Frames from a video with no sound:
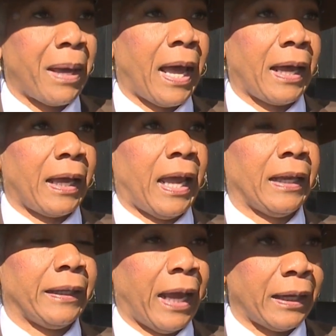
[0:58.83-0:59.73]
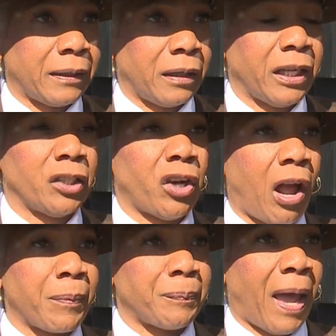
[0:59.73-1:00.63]
back and get their
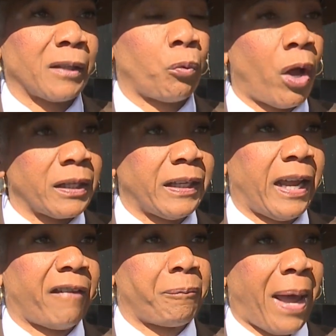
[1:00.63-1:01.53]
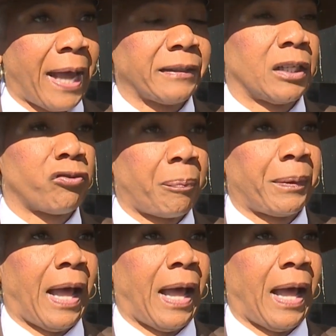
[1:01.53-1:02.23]
jobs back once they have passed the Triple